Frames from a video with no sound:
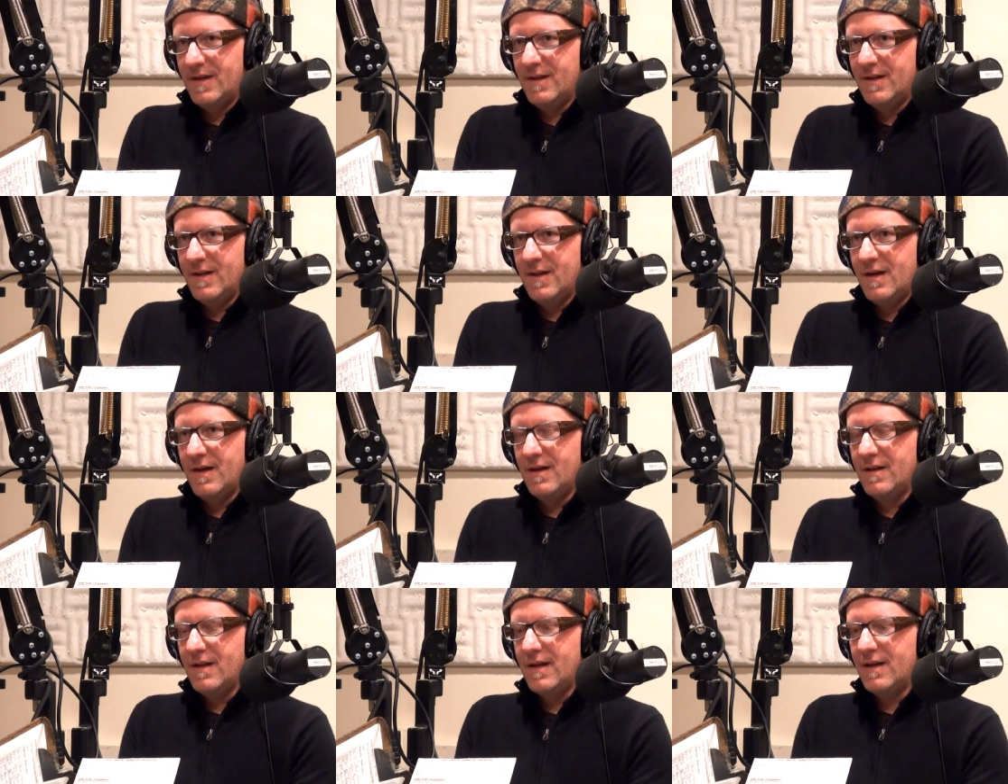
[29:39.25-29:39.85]
I,
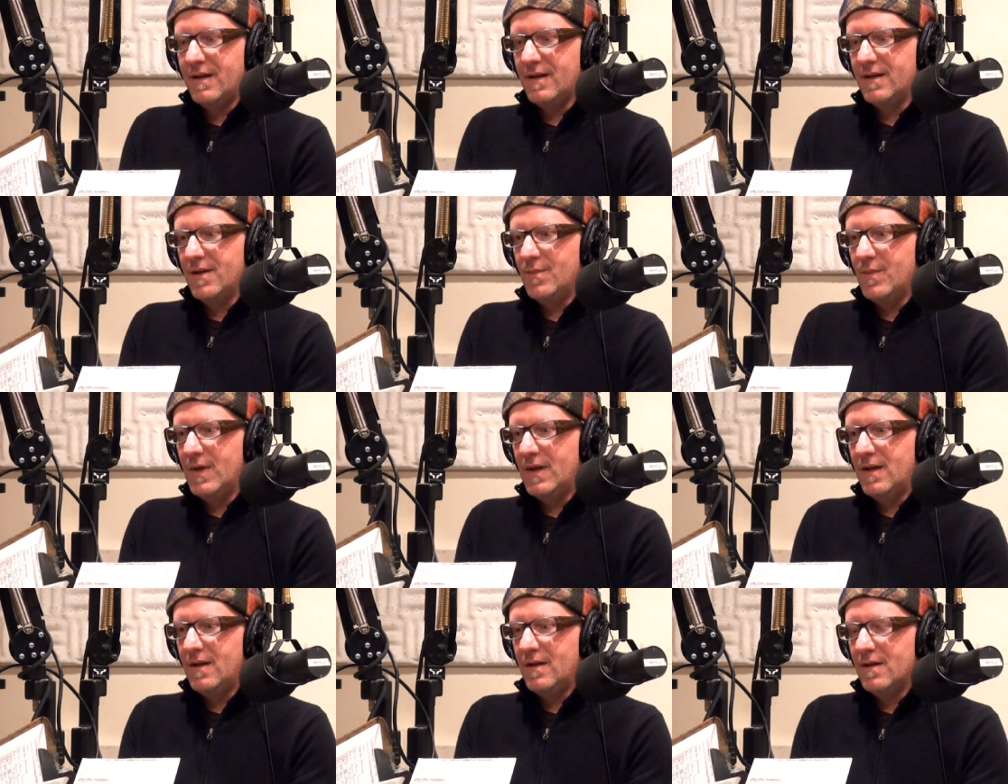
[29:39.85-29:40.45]
I like it
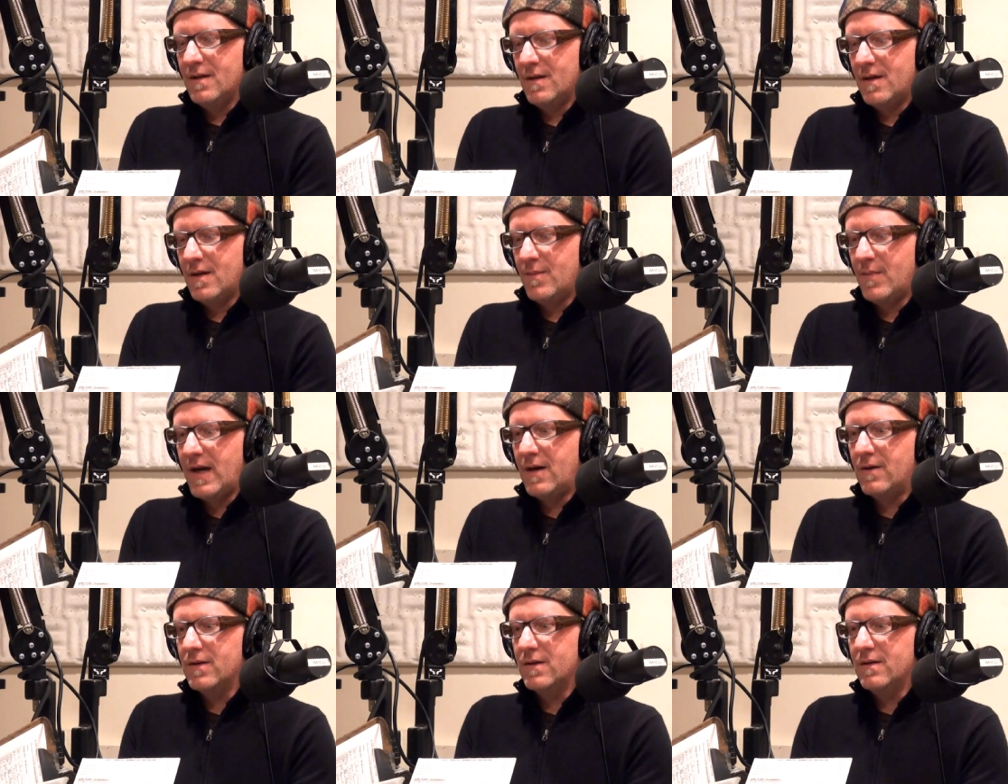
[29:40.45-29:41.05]
to be
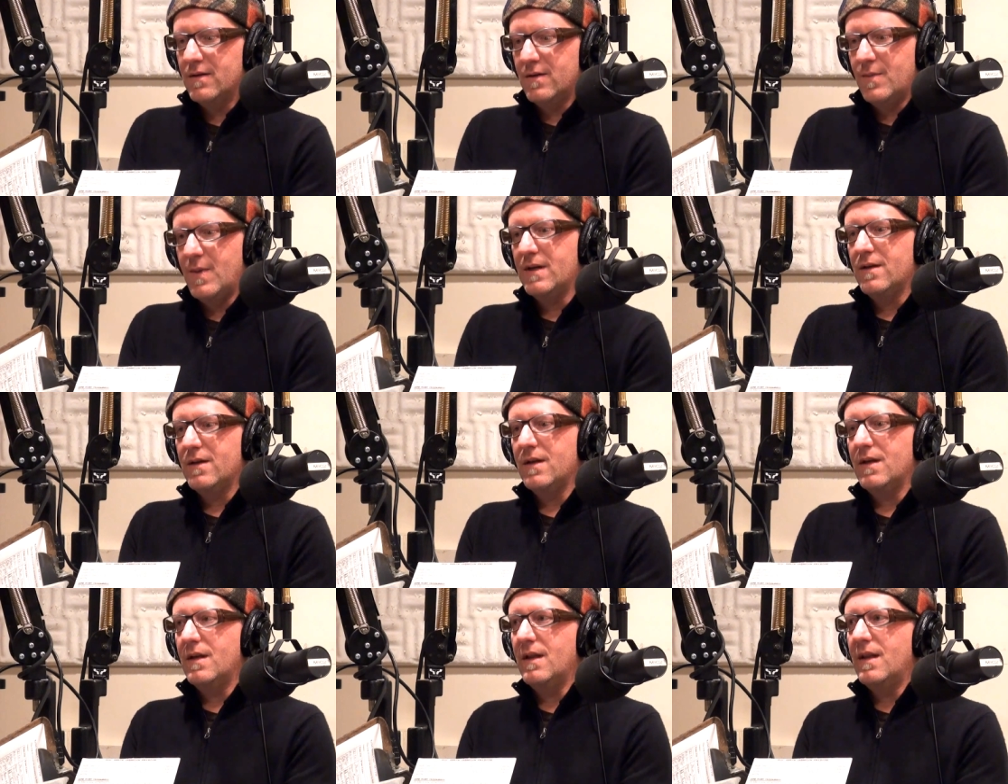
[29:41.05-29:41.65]
about,
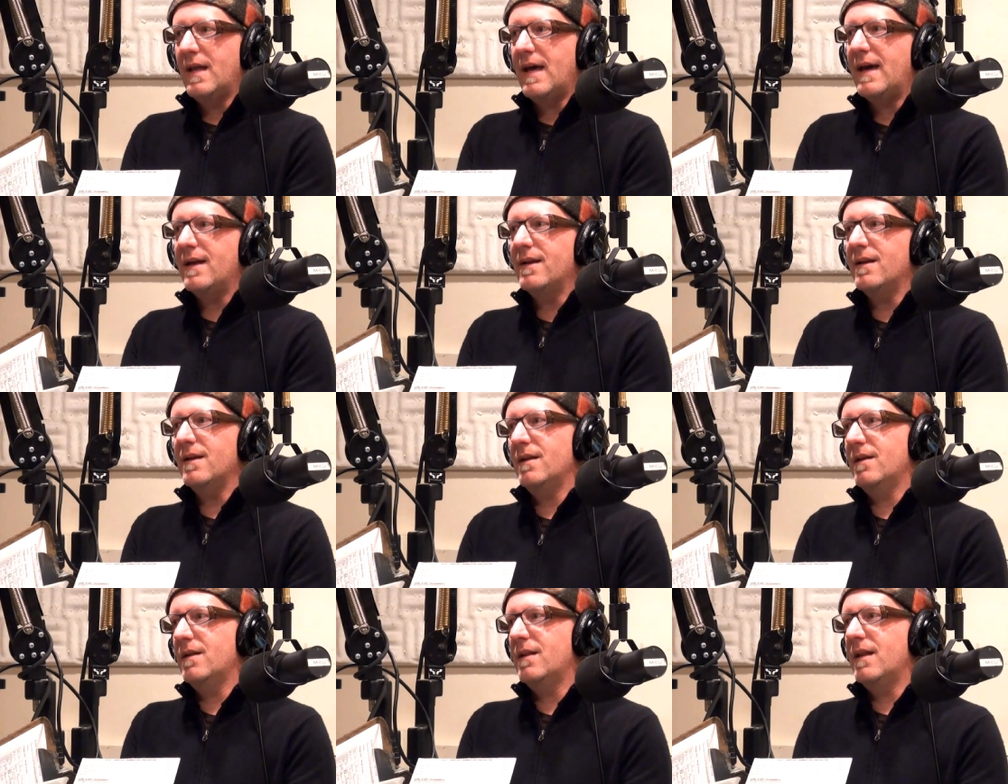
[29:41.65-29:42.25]
especially in
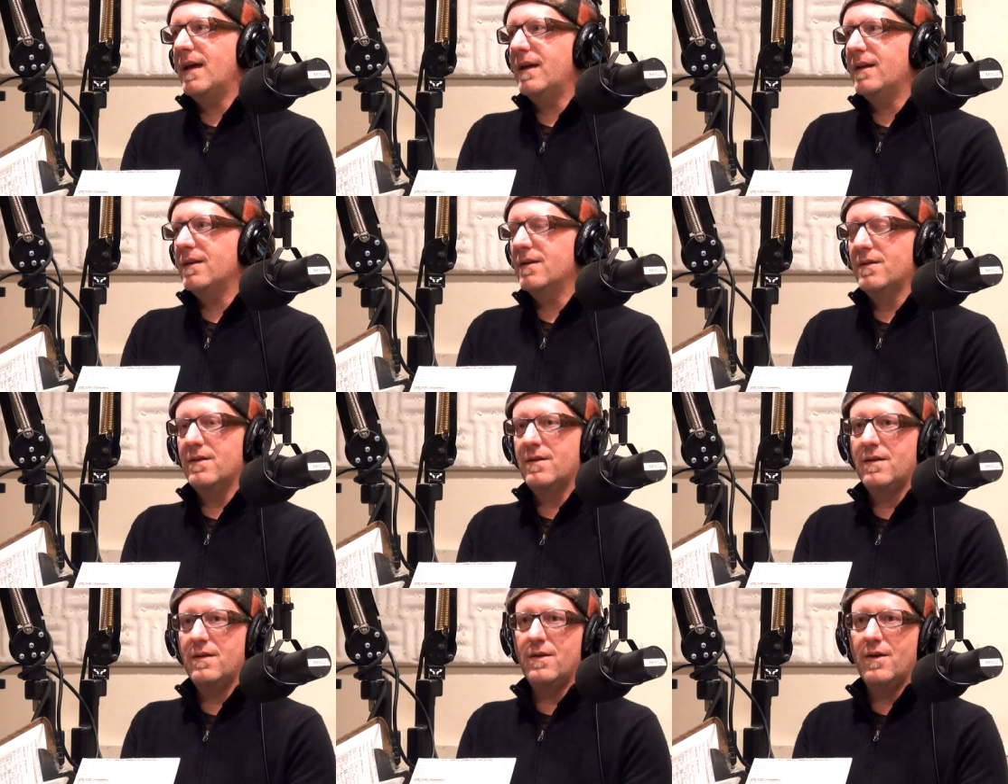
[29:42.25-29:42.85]
that in that
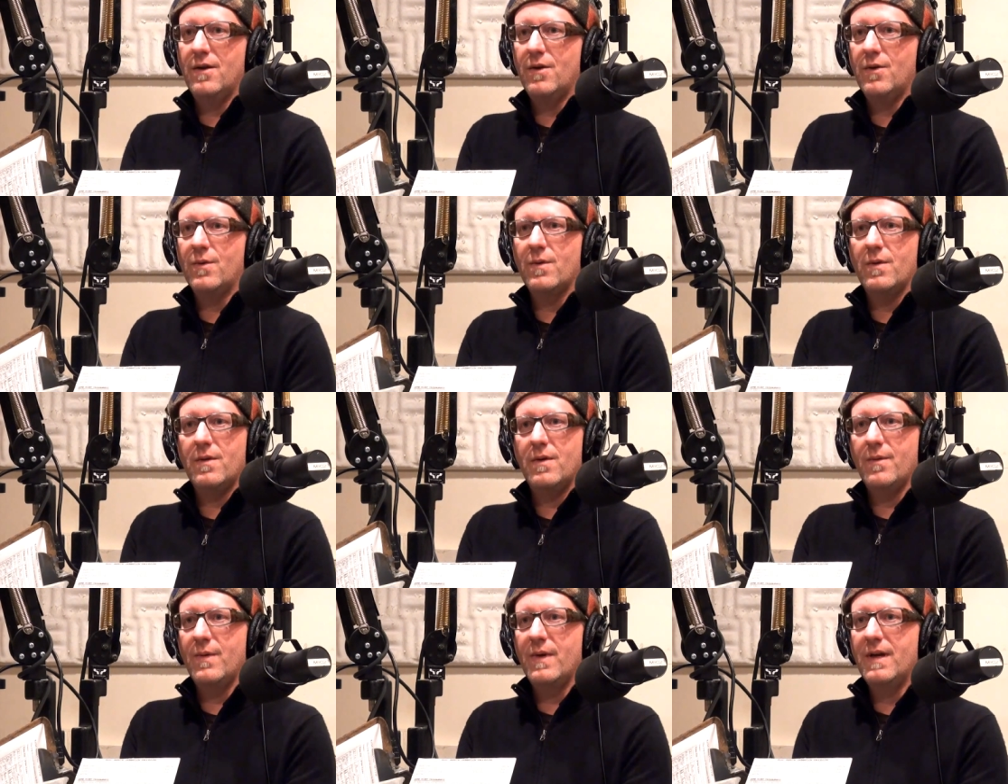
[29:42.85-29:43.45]
you know
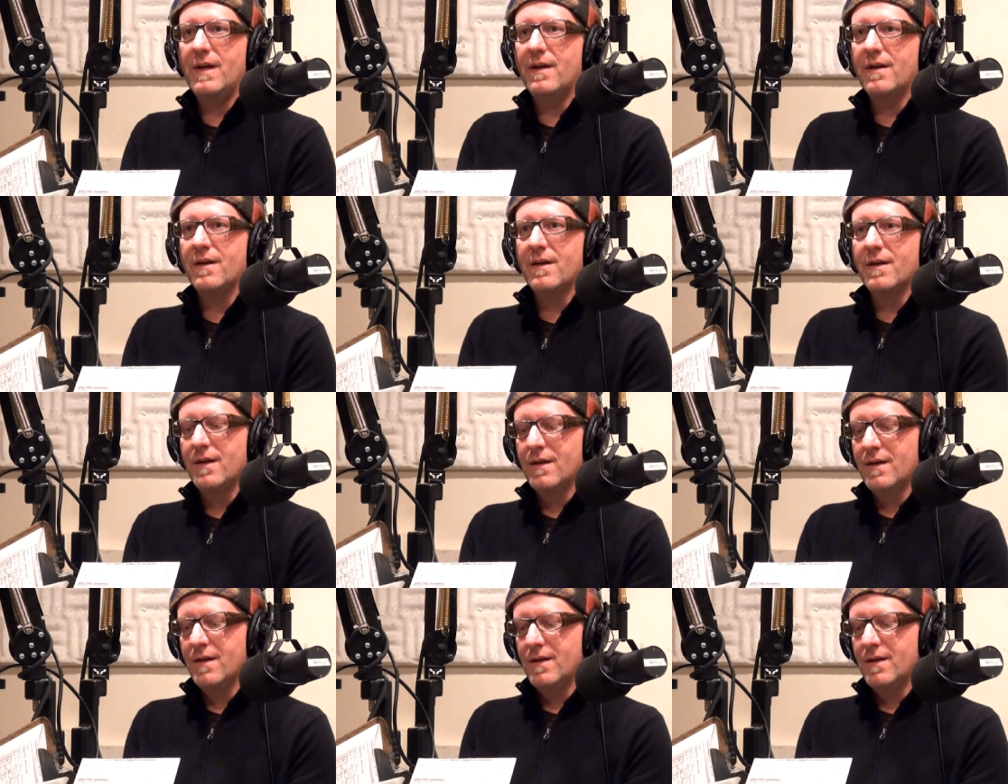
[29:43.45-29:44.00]
arena,